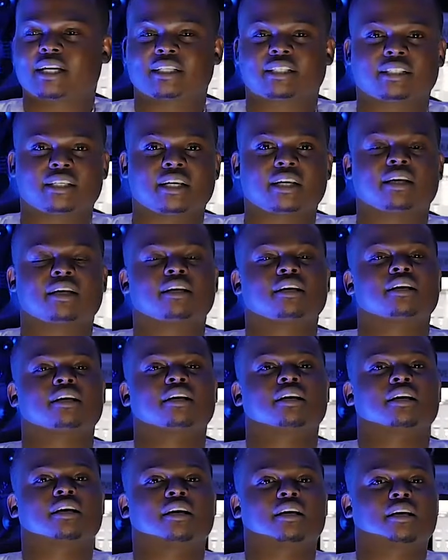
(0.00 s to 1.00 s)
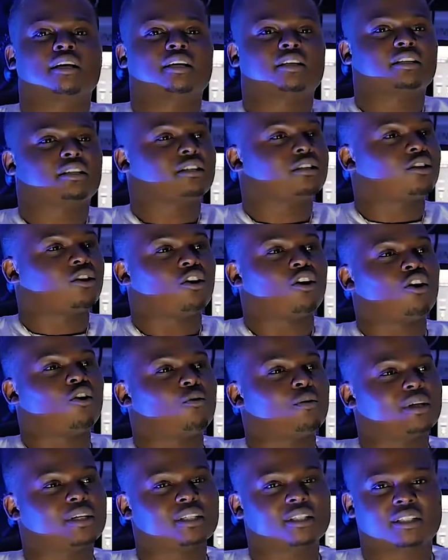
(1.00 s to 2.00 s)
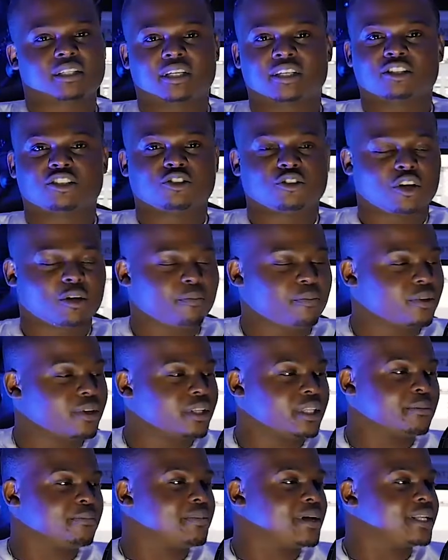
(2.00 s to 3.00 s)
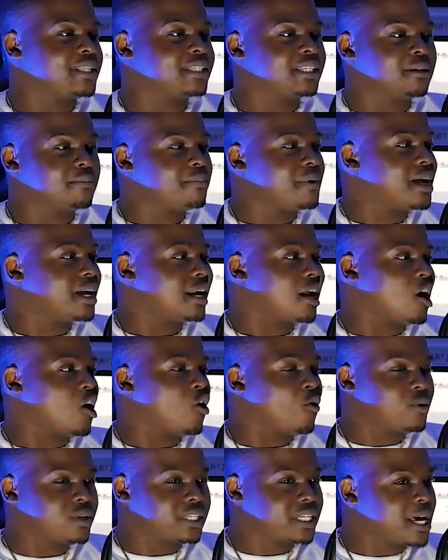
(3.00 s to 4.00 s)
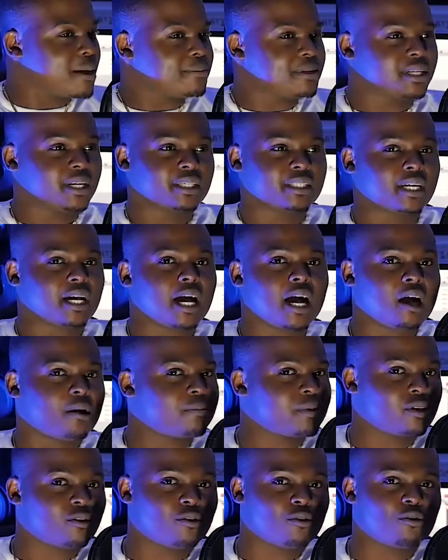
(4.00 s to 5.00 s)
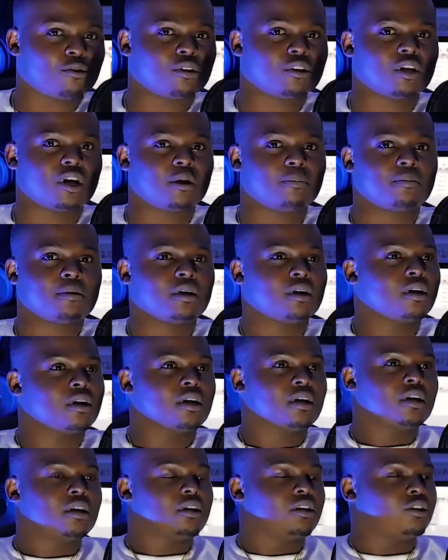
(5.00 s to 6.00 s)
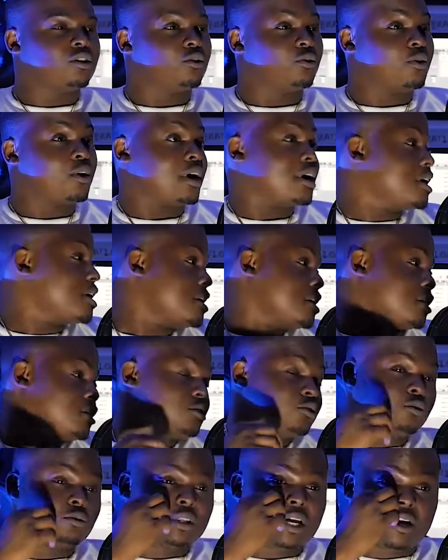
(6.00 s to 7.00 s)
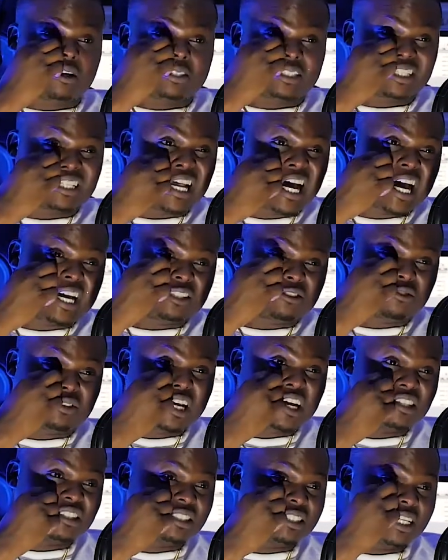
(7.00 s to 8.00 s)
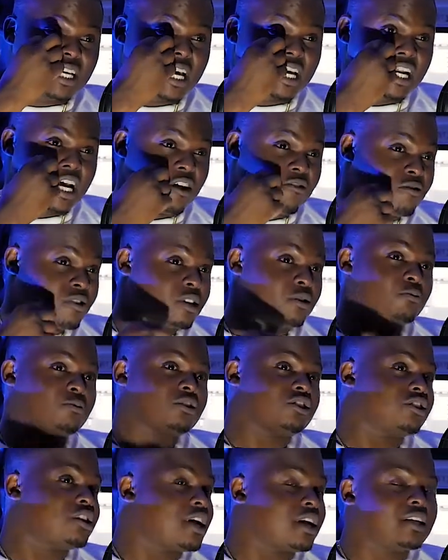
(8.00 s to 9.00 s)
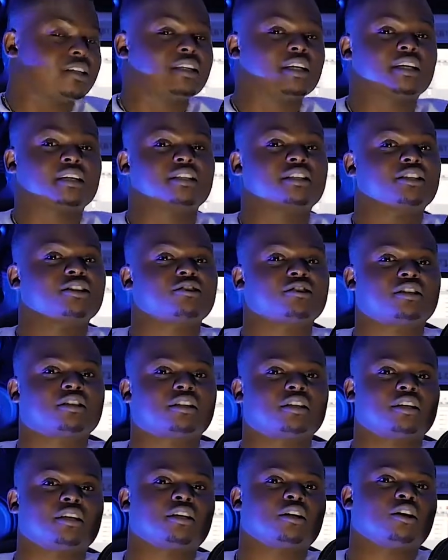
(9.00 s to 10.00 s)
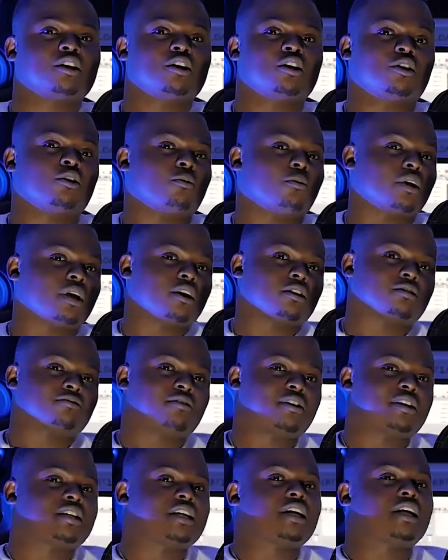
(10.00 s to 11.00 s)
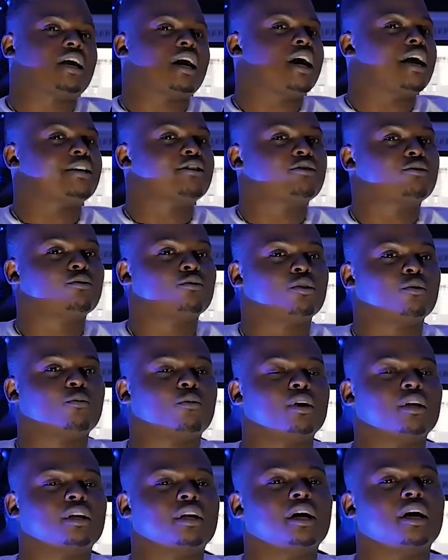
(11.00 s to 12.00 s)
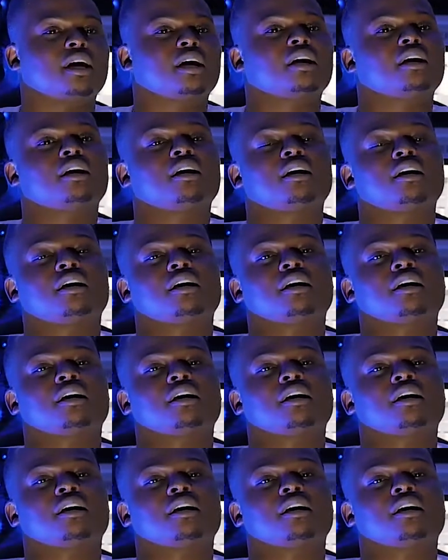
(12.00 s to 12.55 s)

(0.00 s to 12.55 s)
I could say. Just always enjoyed putting the pen to the pad. I always kept it as a hobby growing up. You know, two thousand nine, two thousand ten, I really was trying to take it seriously when I was fresh out of high school and whatnot,